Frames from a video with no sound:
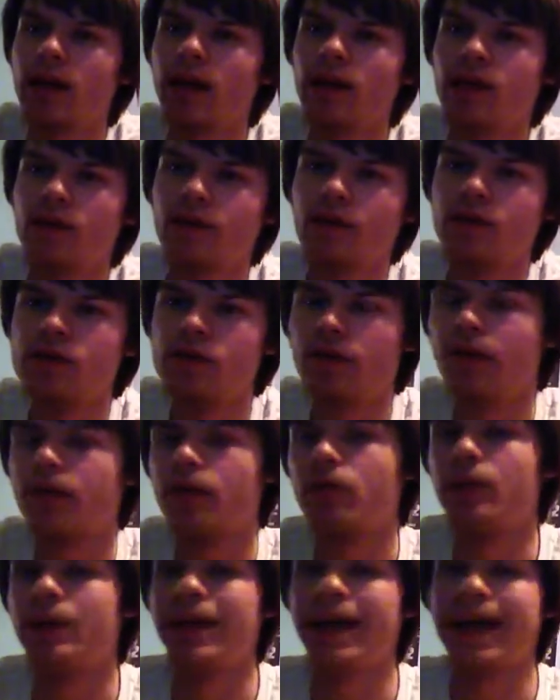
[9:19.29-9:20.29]
interviews of the
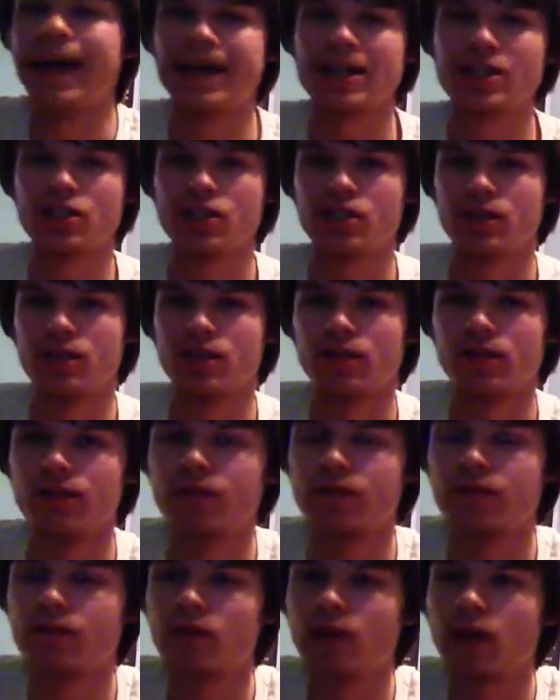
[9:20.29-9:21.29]
reactions of
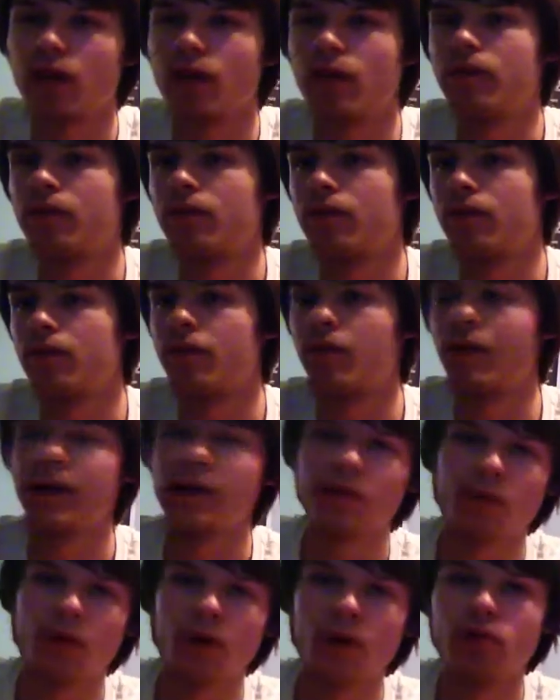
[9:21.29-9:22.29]

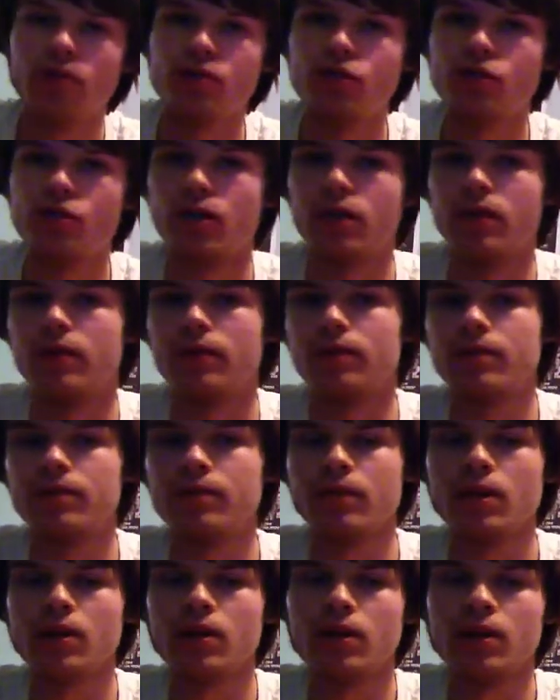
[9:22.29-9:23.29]
Freddie Roach and
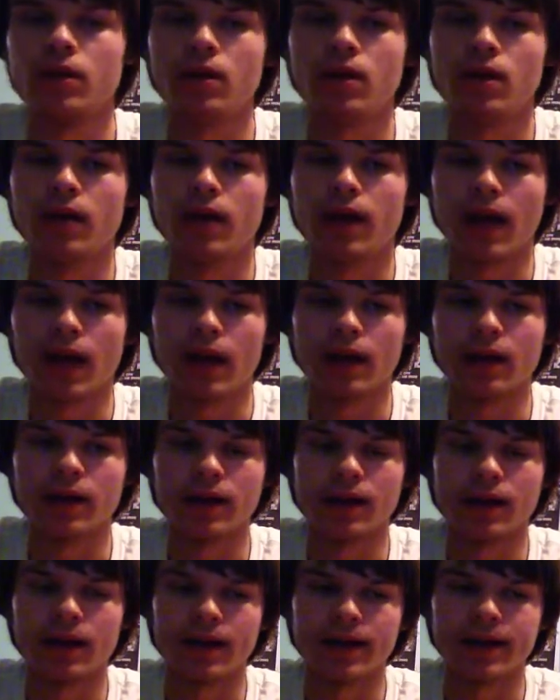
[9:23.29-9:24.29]

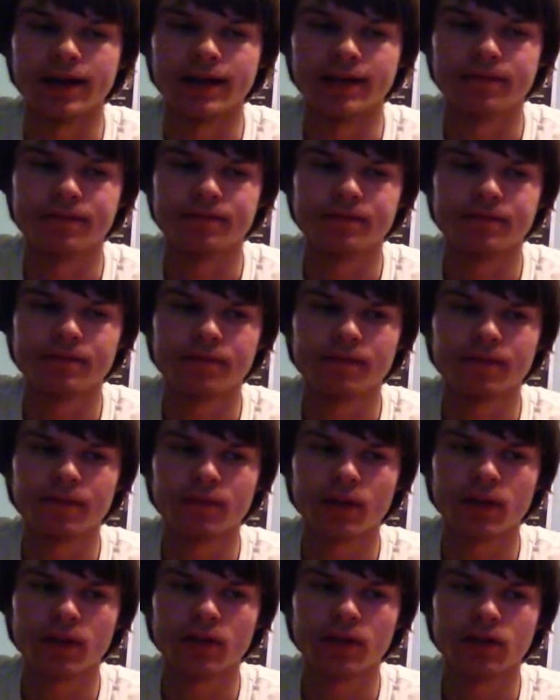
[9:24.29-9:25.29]

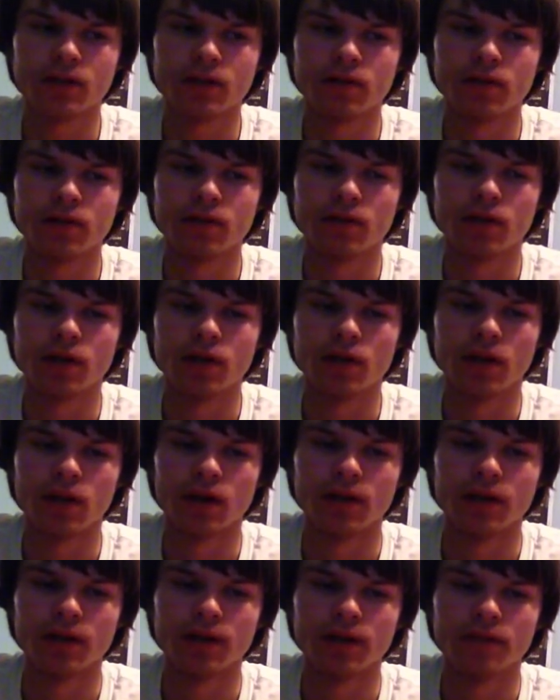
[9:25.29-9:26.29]
what do you
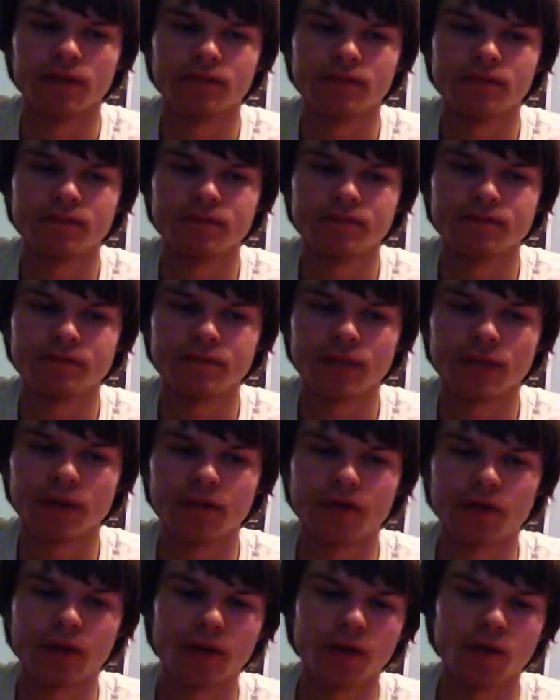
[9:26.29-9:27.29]
call it? Yeah,
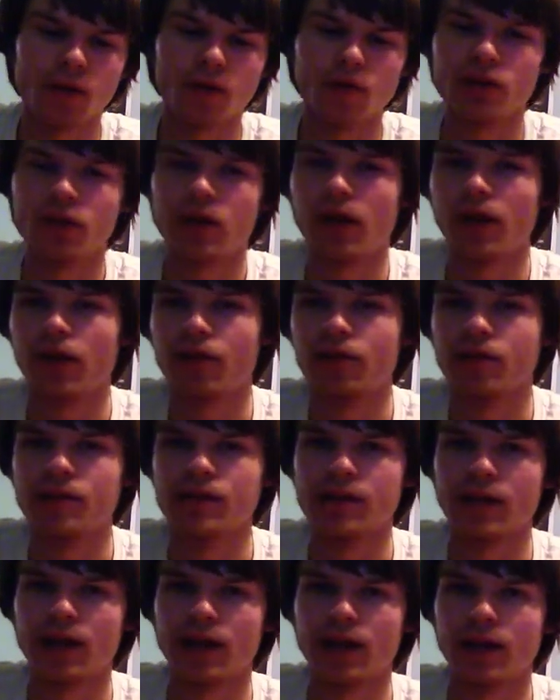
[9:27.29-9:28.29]
Freddie Roach and
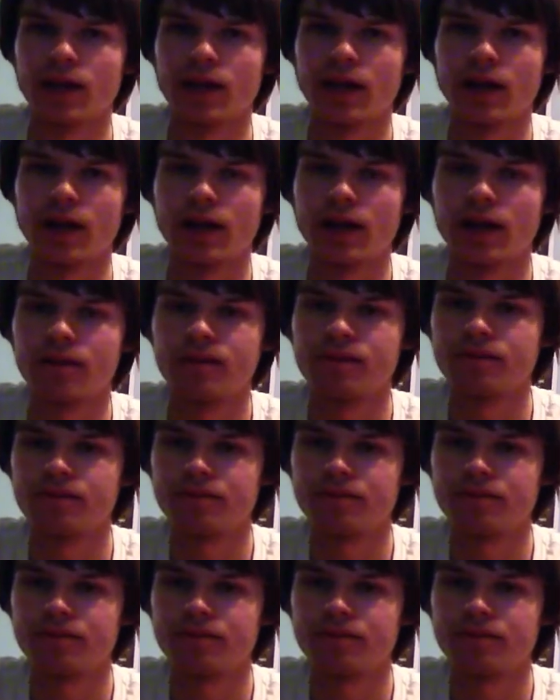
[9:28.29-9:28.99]
others, and I